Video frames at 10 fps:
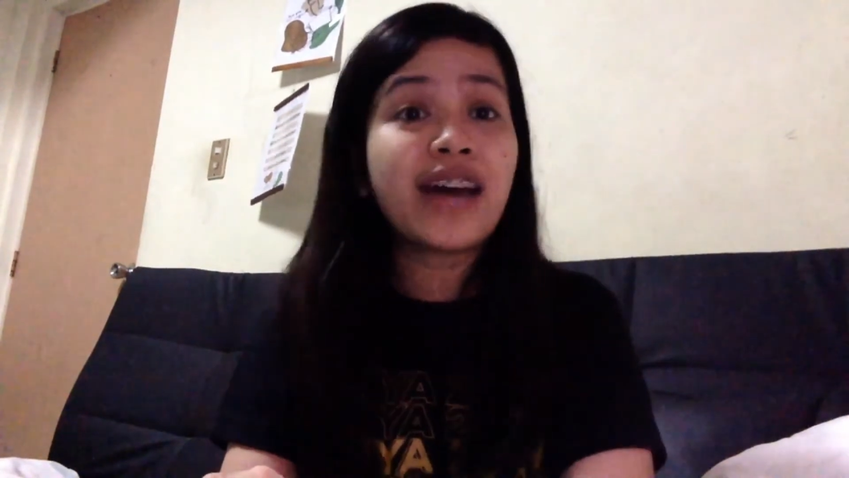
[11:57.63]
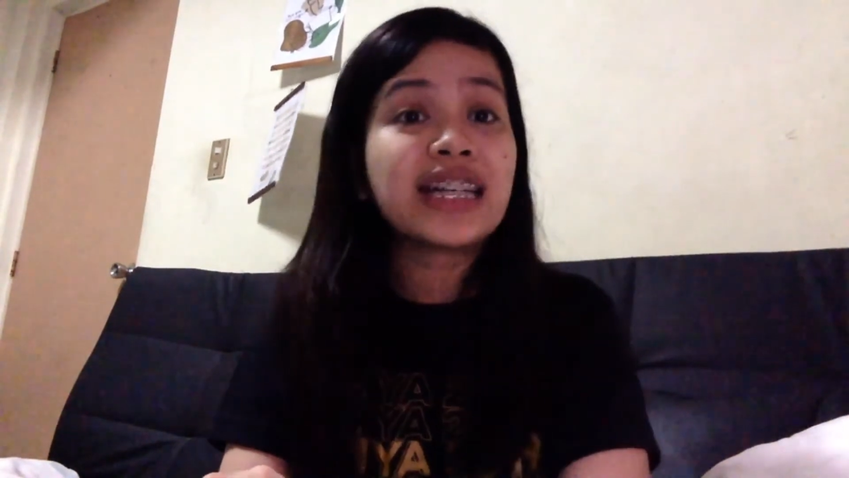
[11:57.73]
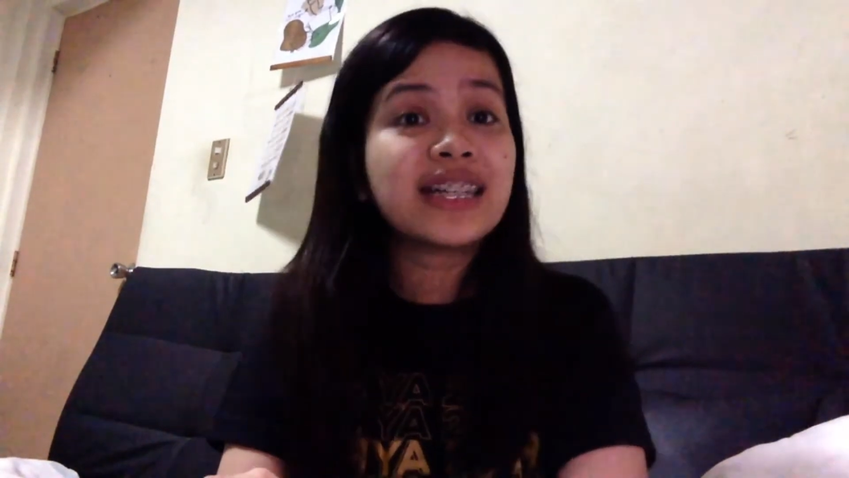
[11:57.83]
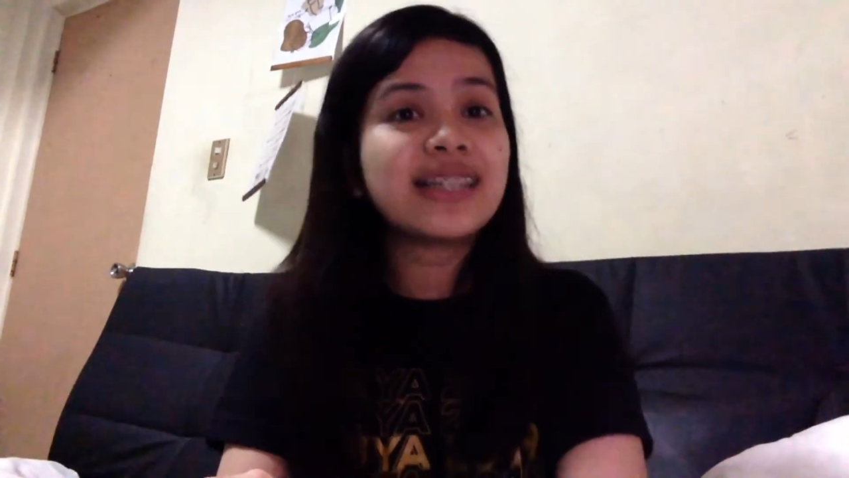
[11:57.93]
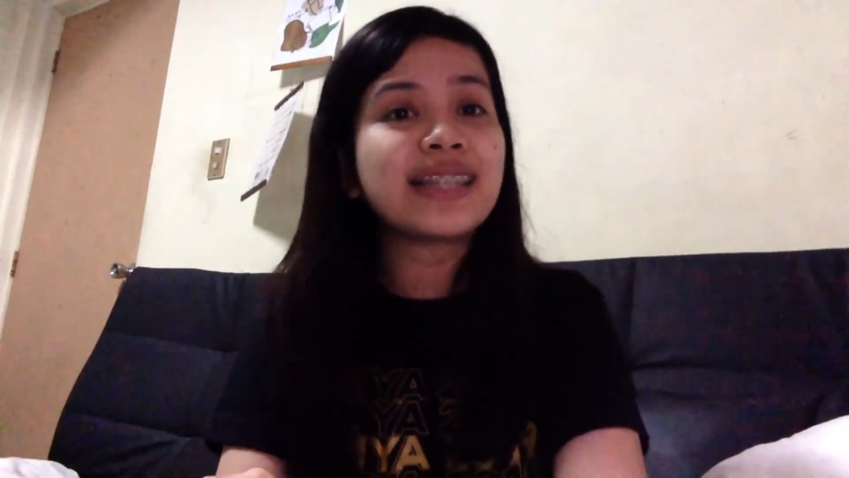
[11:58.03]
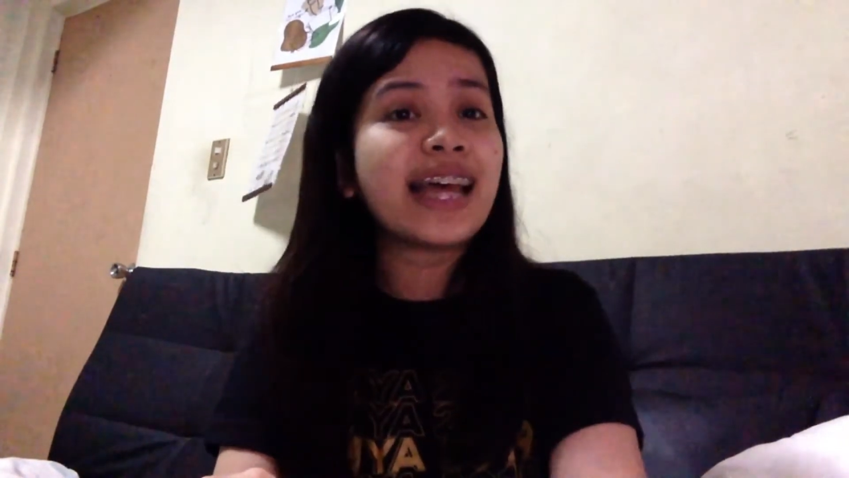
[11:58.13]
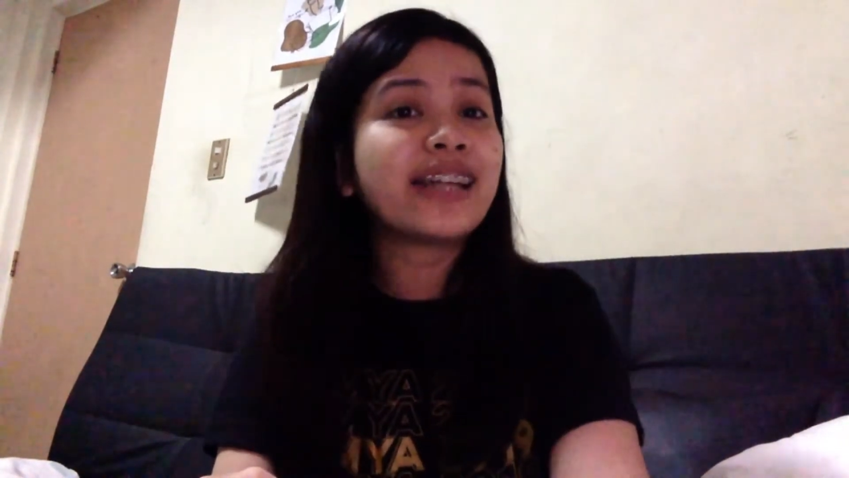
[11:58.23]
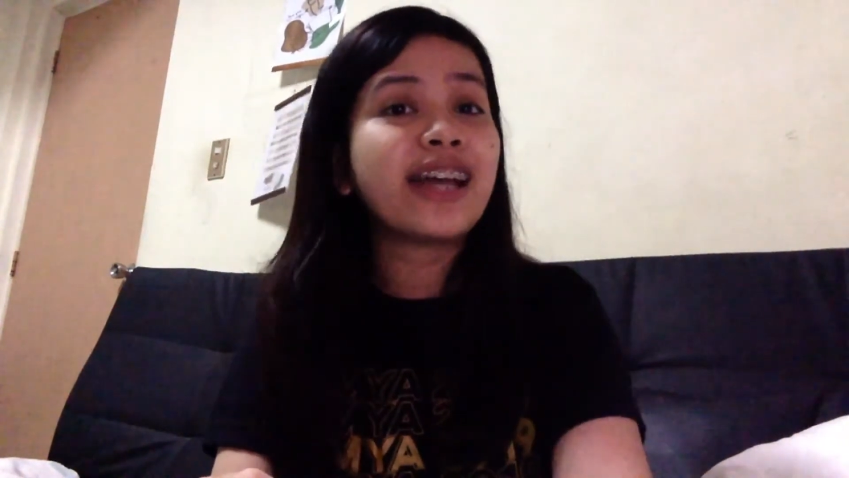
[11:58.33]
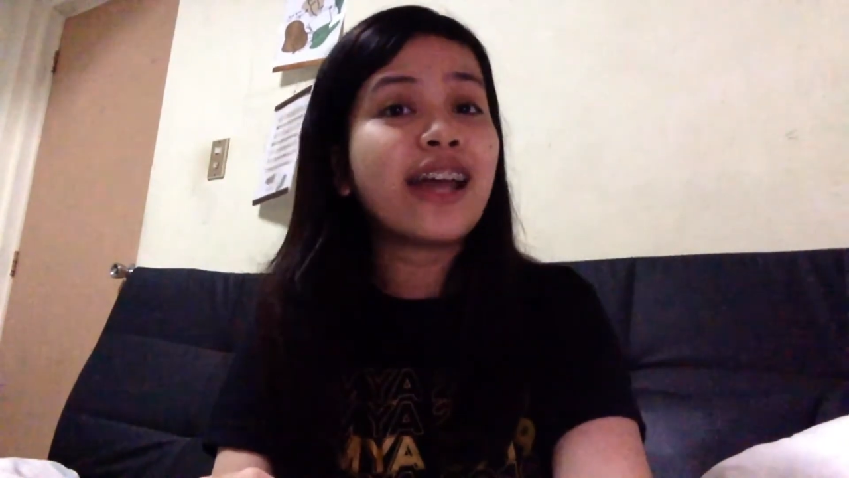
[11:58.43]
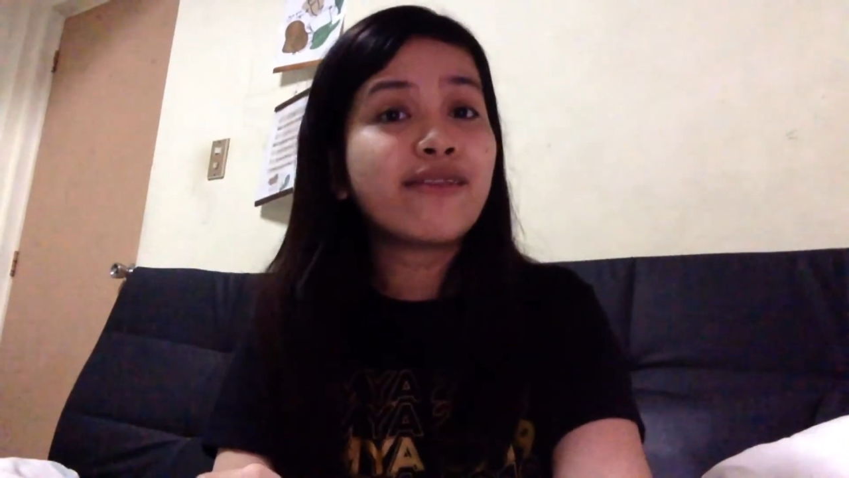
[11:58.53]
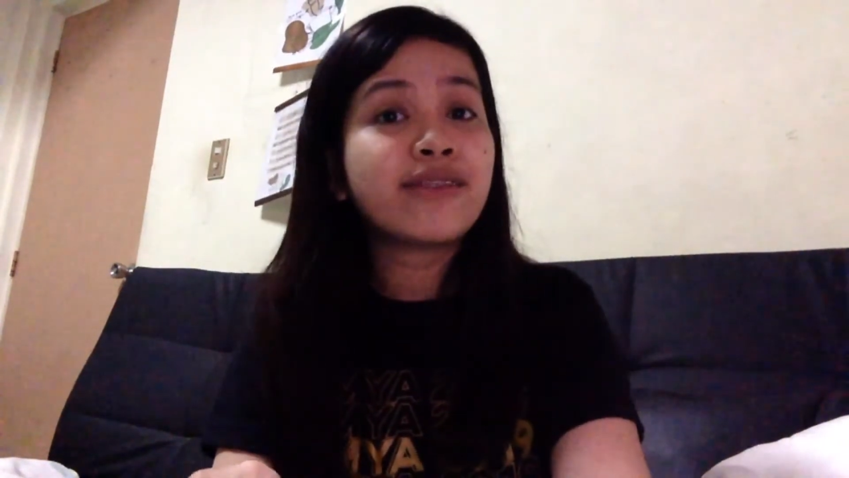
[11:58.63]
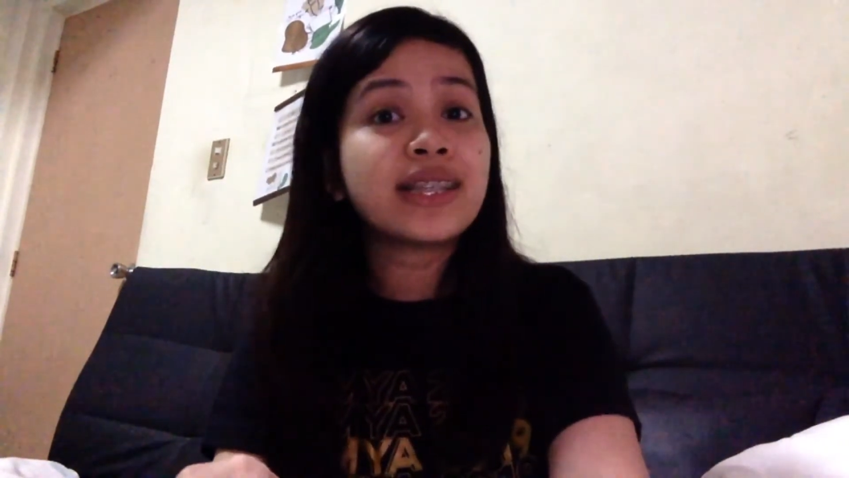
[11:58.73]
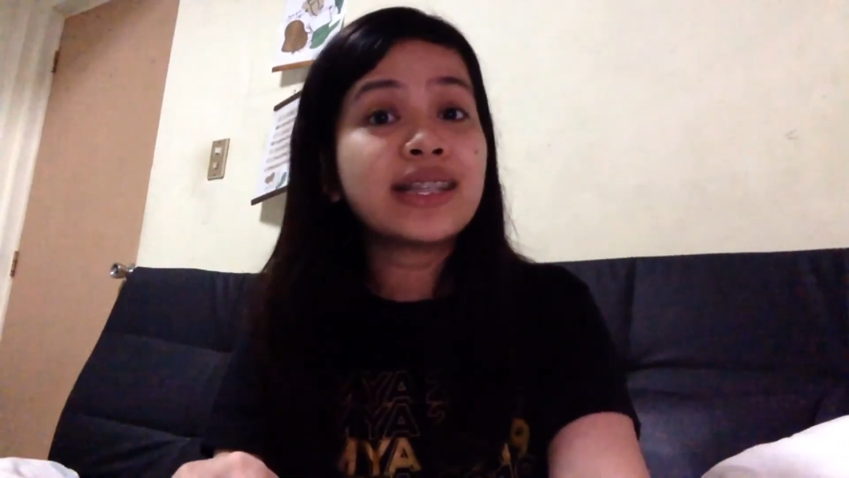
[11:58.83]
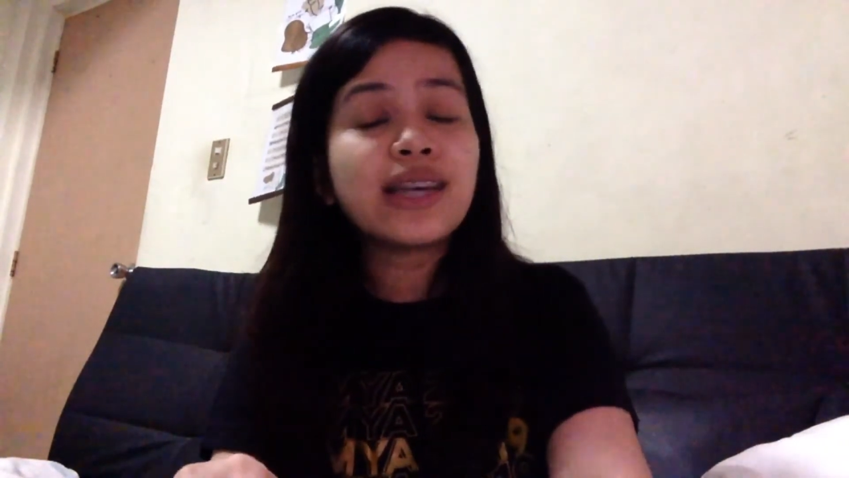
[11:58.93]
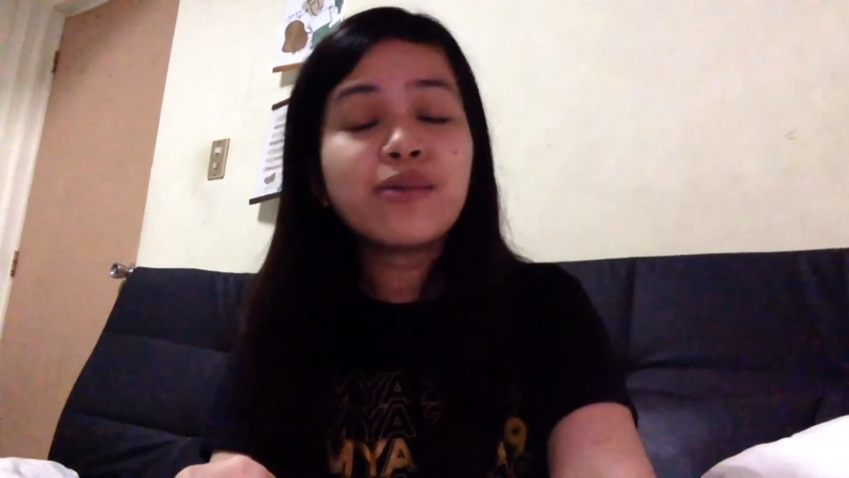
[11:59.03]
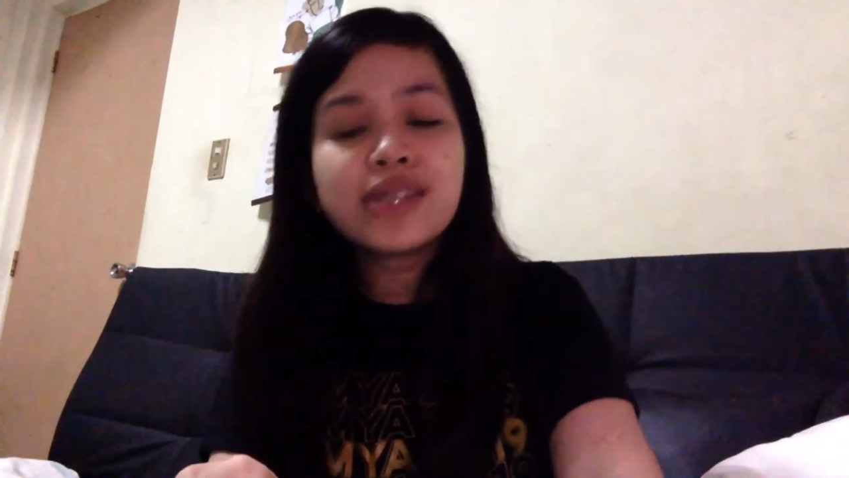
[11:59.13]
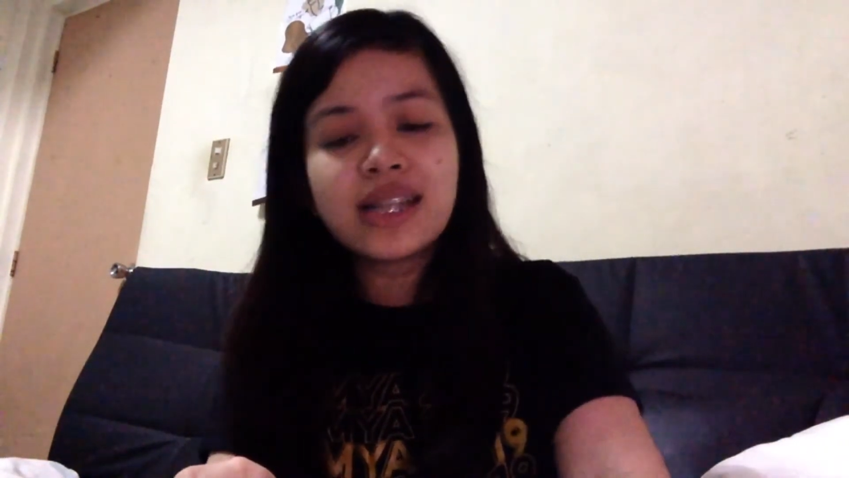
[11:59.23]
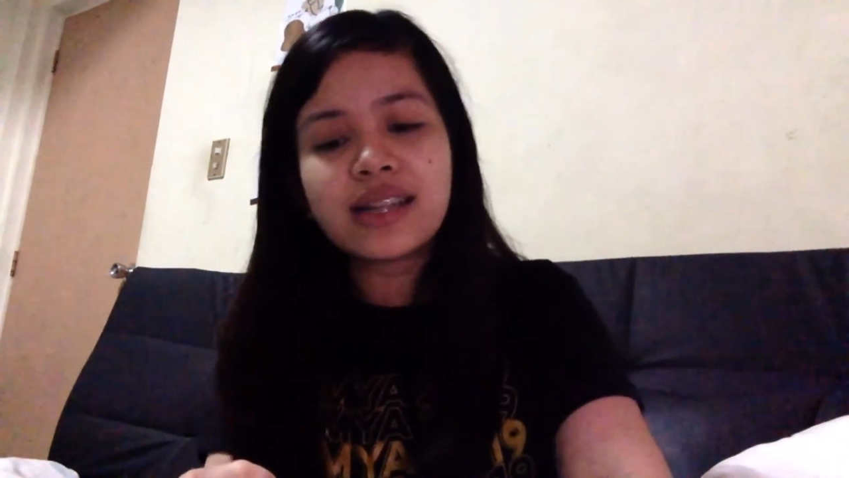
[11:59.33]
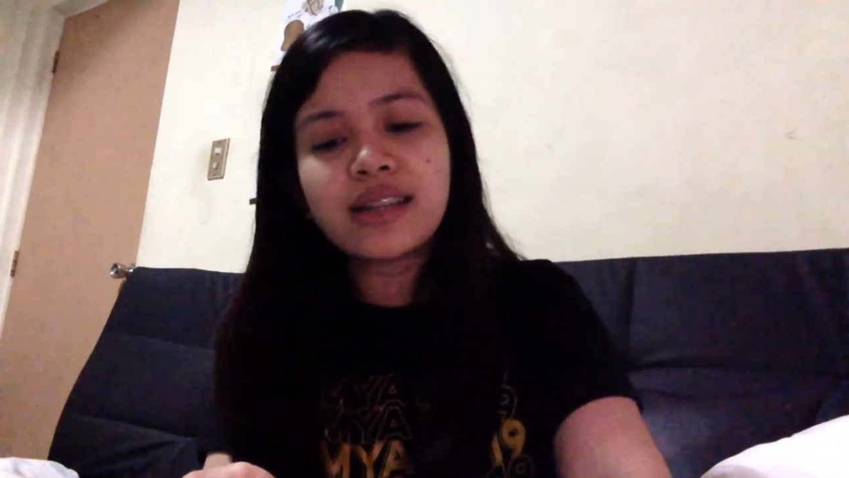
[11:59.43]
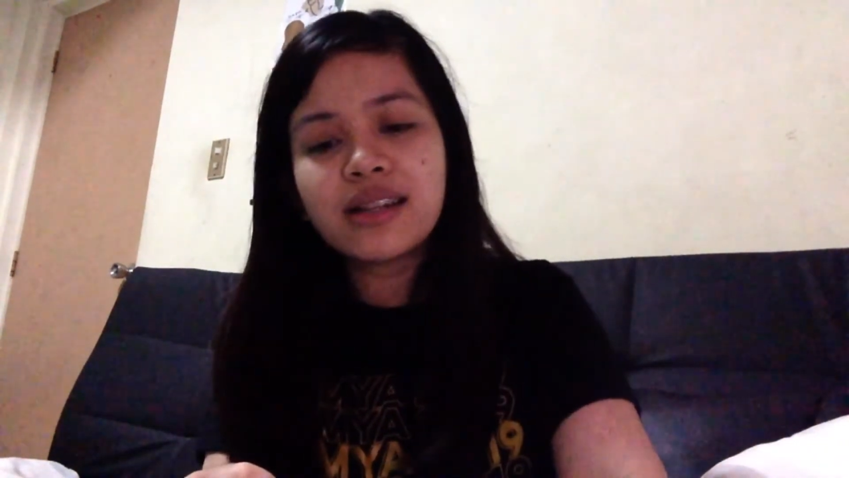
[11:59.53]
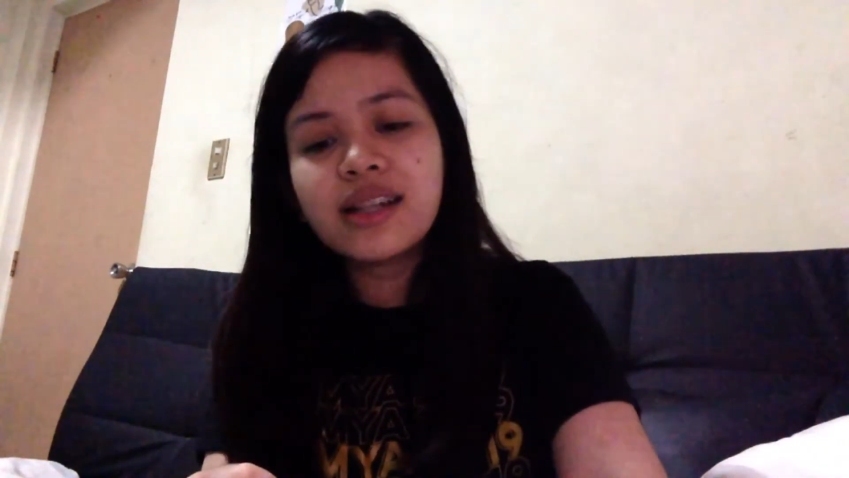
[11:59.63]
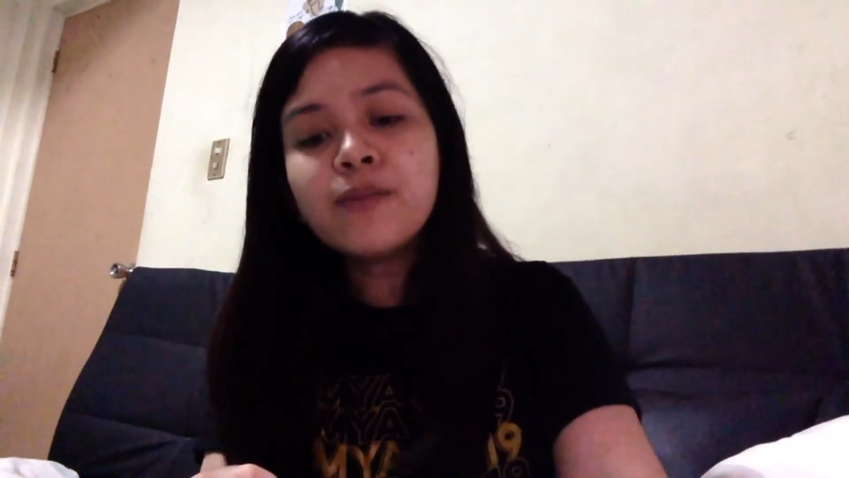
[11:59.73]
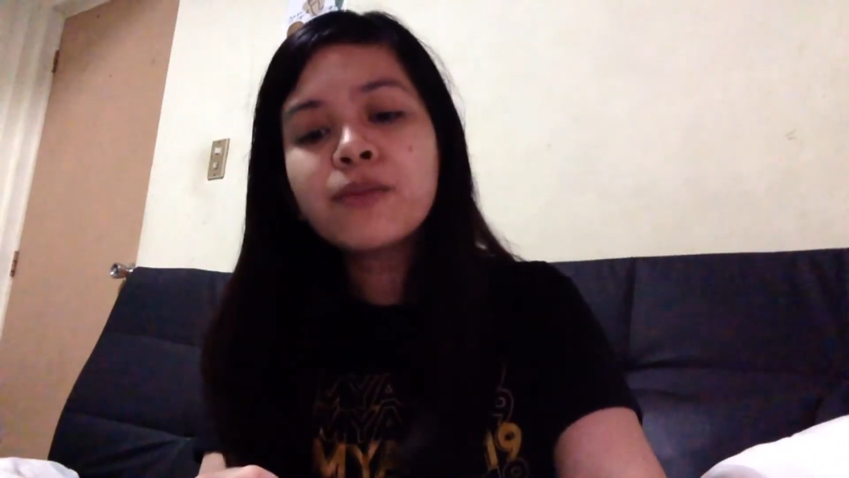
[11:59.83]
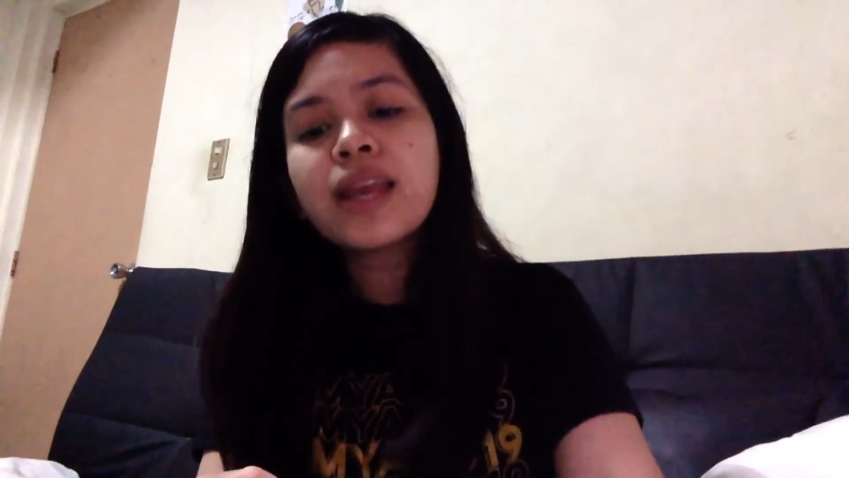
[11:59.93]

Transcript: fashion designer ever since I was little.